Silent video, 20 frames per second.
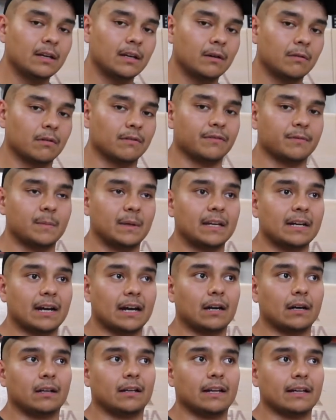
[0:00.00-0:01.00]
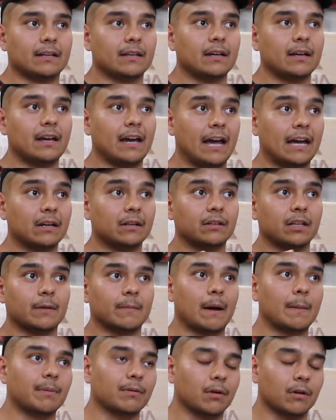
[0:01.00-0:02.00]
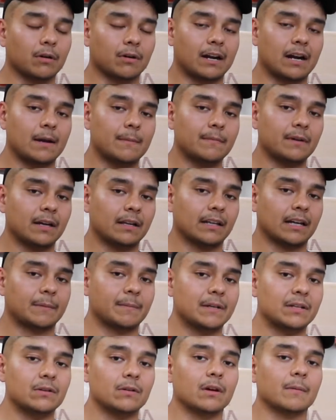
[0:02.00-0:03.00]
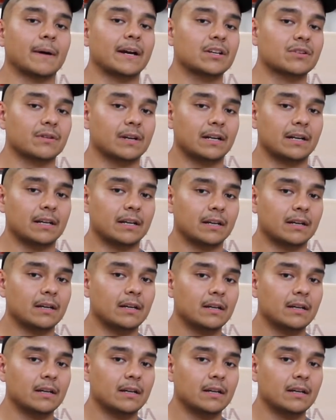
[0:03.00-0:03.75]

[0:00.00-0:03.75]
with me kind of handling my program and me doing my training,